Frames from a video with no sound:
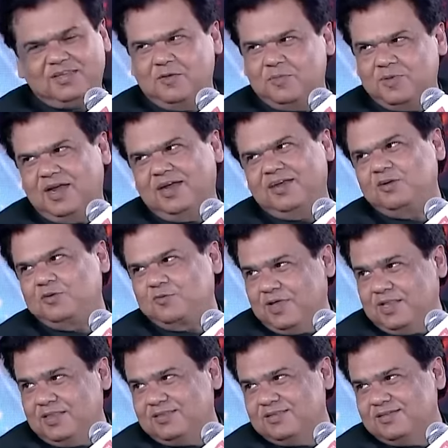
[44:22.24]
they'll be writing
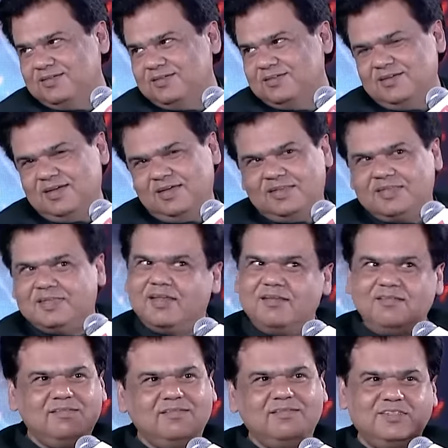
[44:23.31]
12th. And
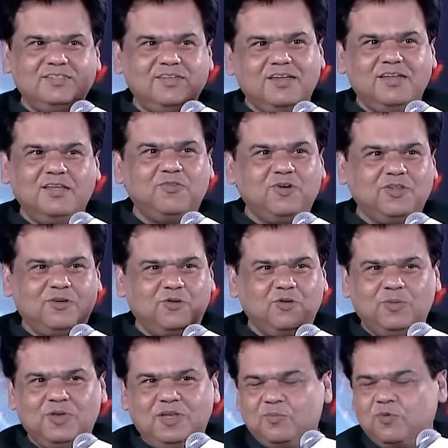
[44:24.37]
then the journey for the
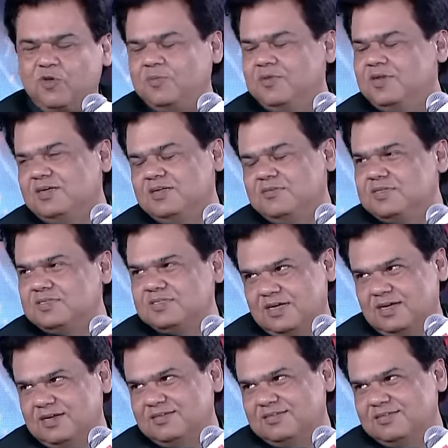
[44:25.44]
global employability will
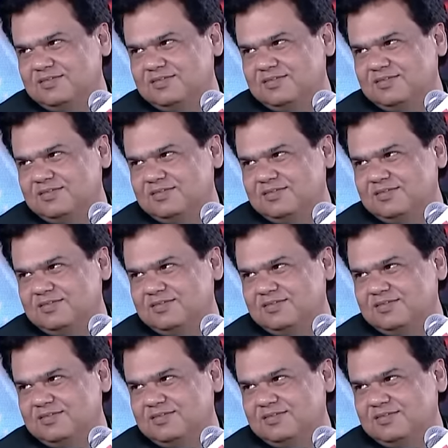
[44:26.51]
start.